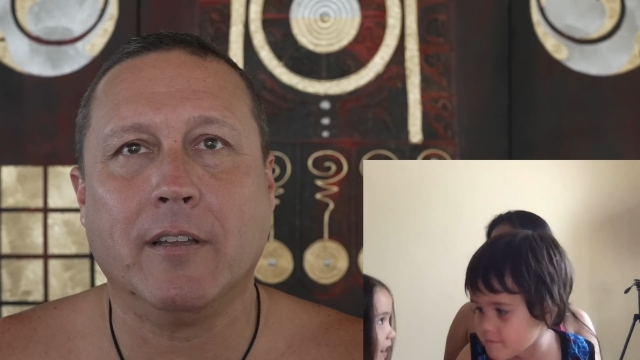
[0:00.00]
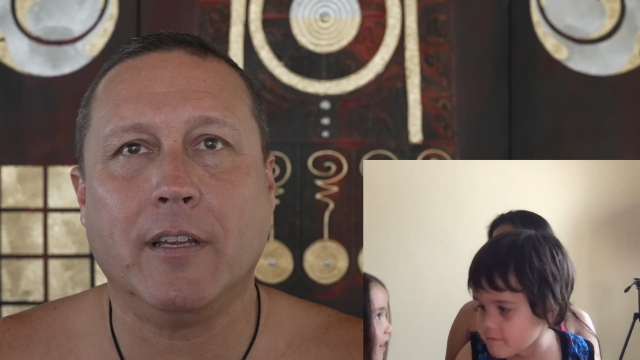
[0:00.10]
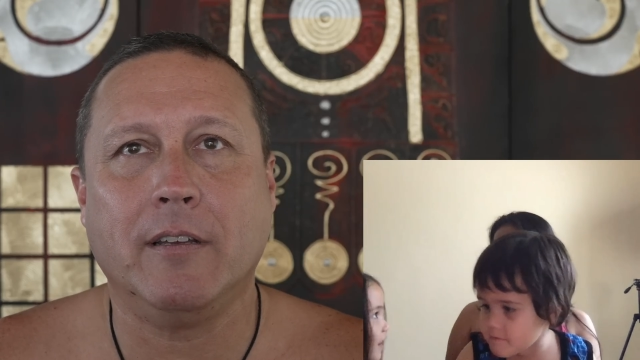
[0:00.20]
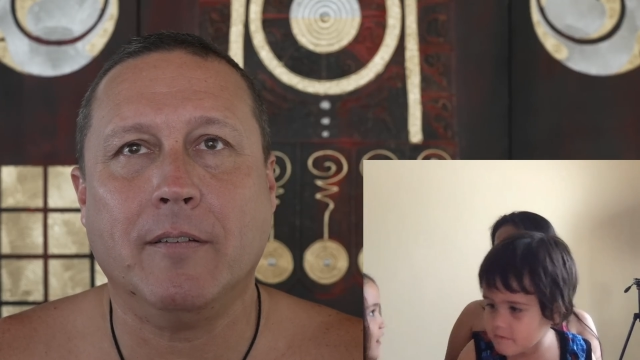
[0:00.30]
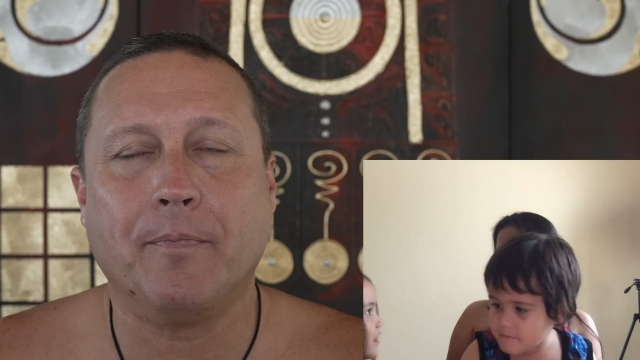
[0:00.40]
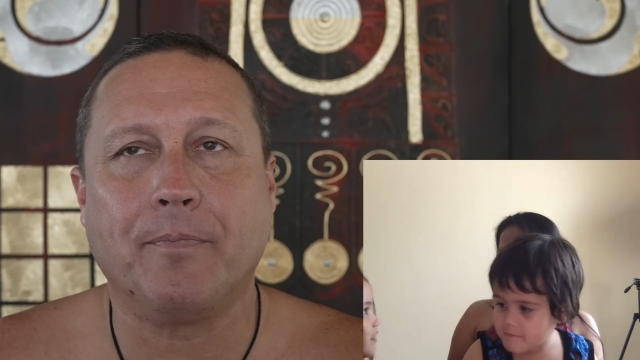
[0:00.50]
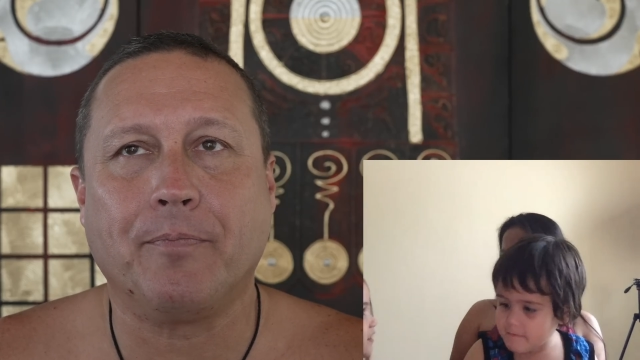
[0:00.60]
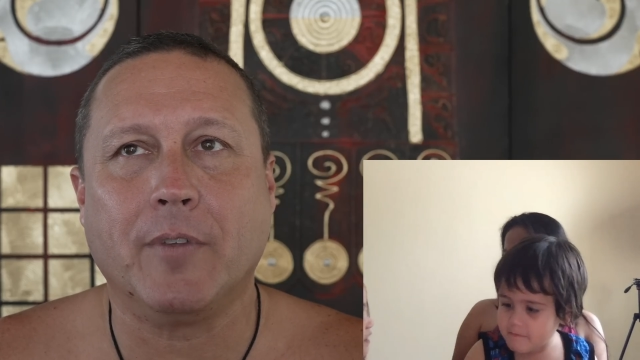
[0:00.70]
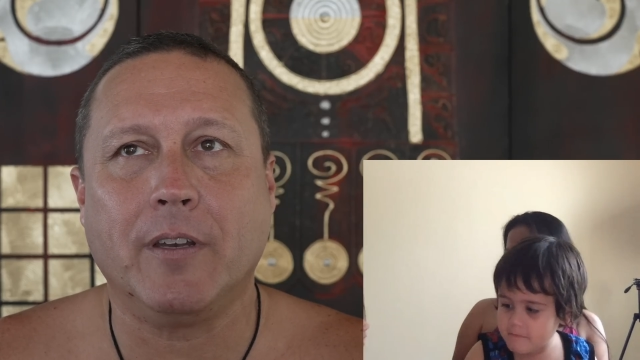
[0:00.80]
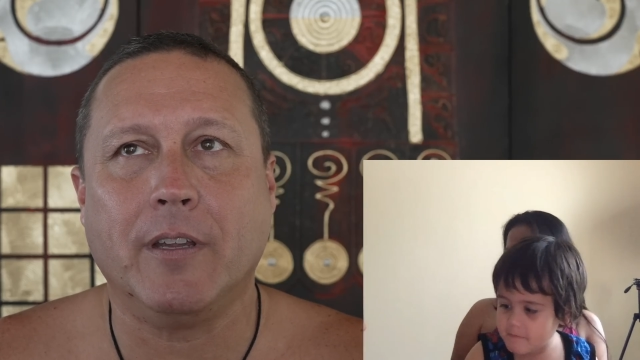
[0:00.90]
Speaker 1: they
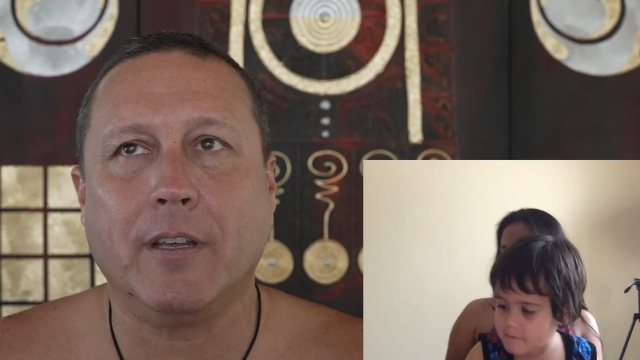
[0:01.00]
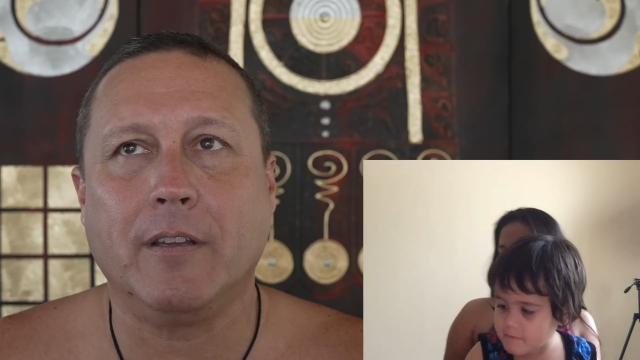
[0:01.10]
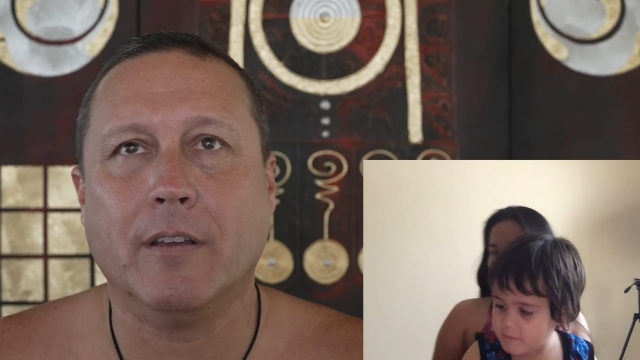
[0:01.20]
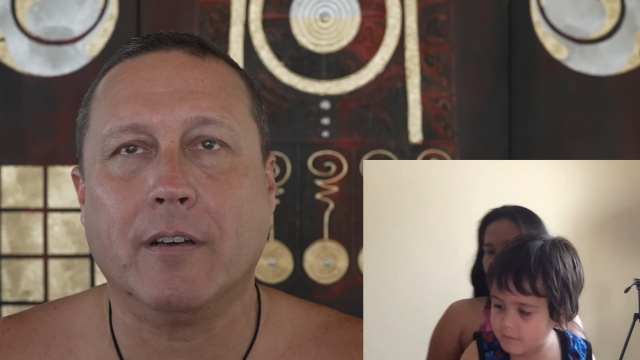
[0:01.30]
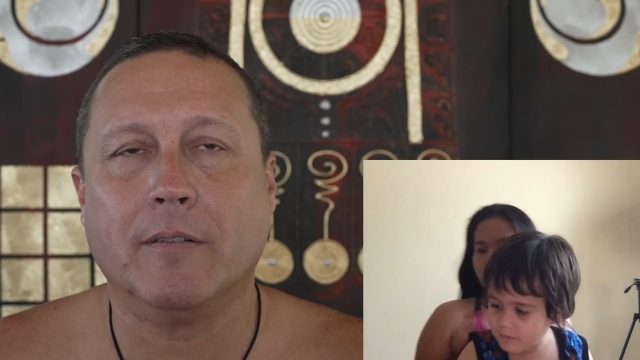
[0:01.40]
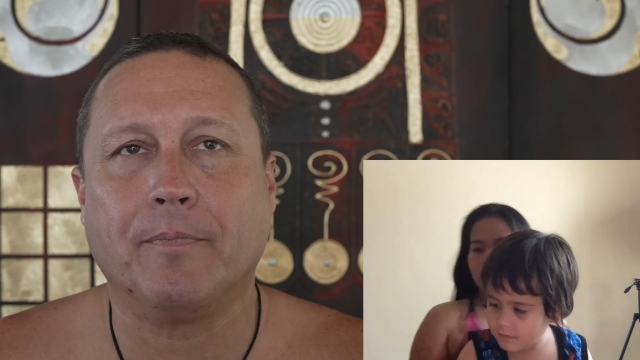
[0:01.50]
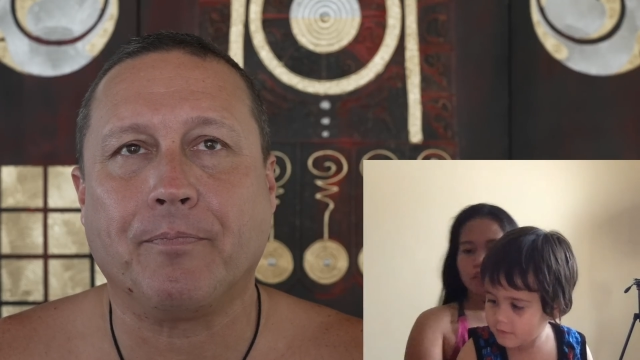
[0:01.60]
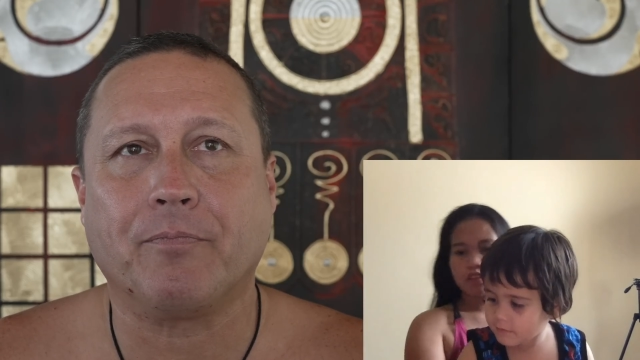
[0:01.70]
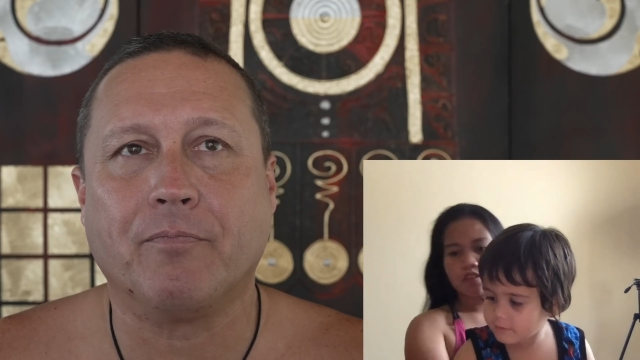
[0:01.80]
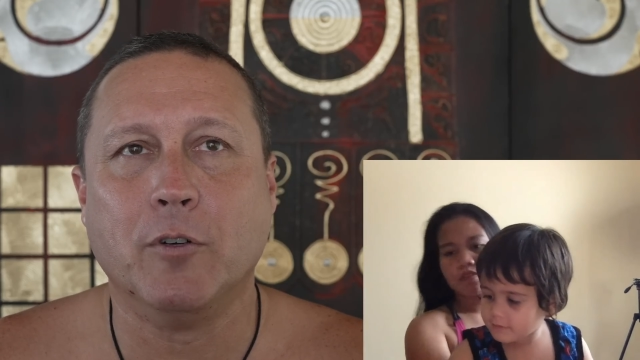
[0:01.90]
dig the
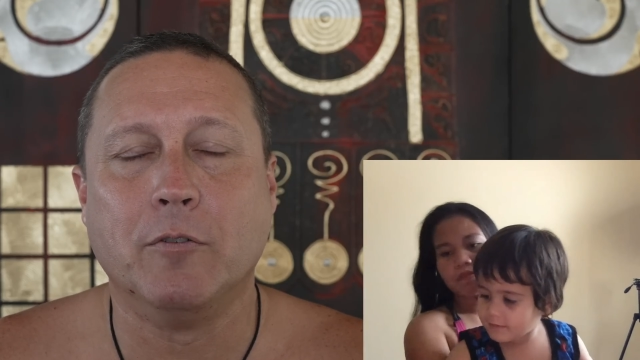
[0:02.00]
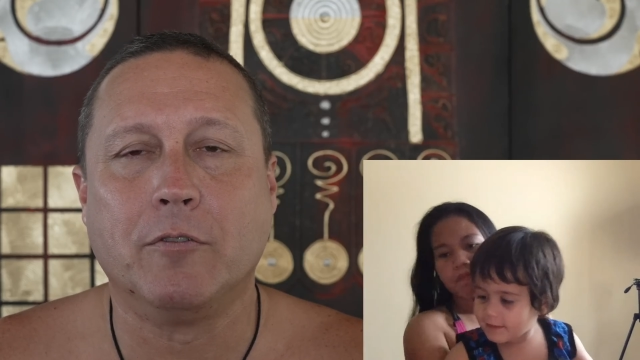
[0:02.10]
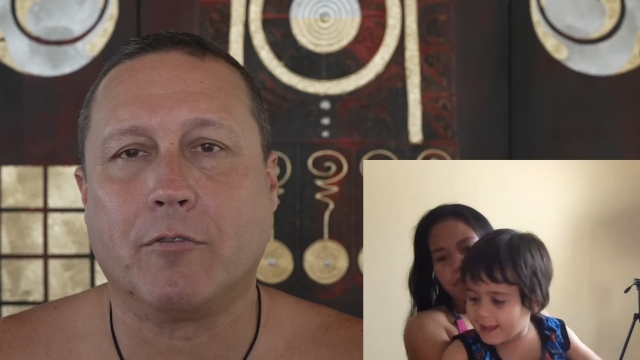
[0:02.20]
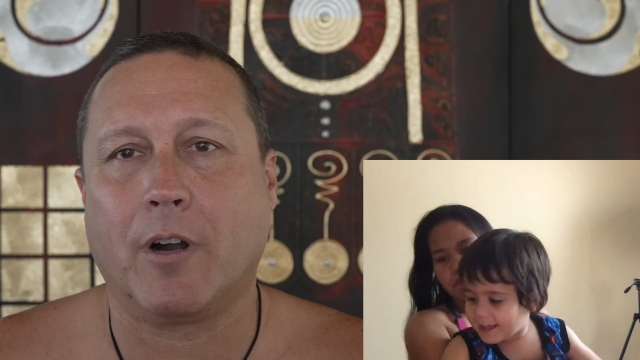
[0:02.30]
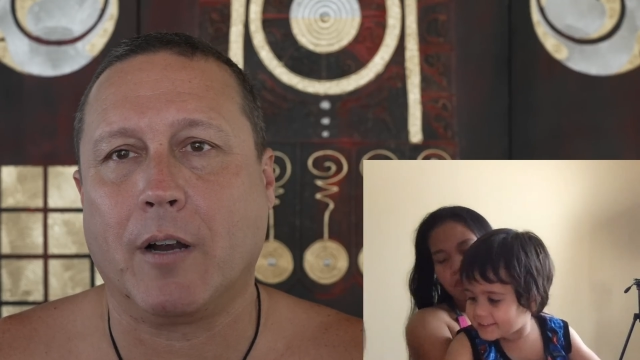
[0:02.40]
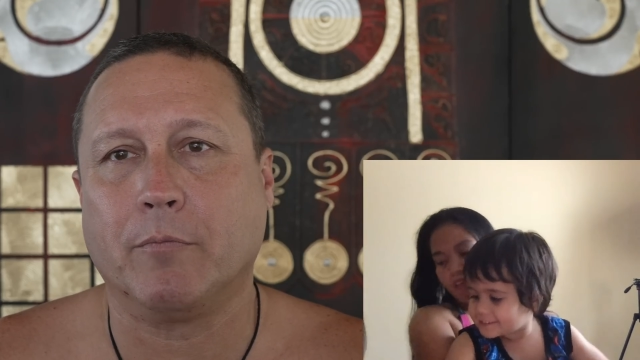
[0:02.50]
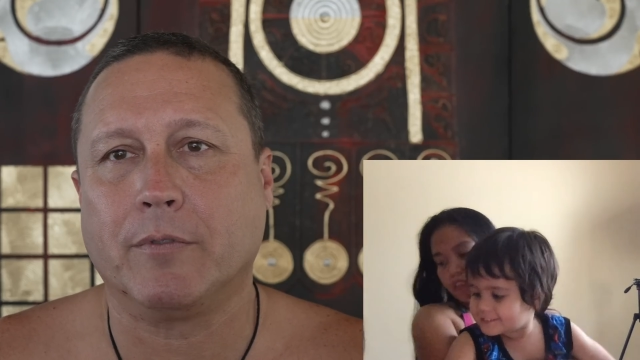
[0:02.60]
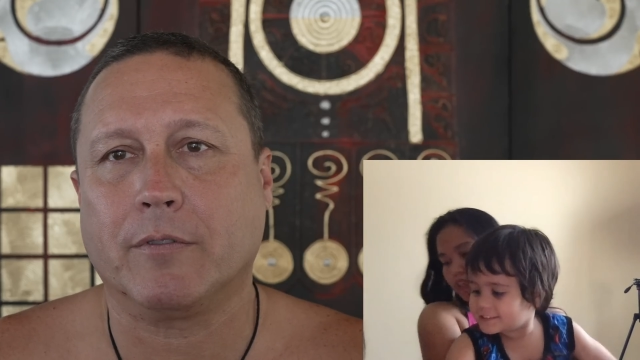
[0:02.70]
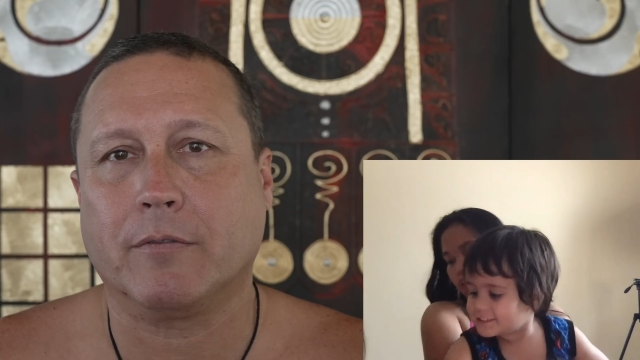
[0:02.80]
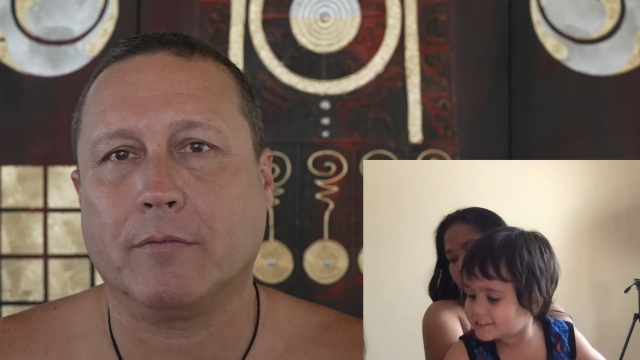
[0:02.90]
food scraps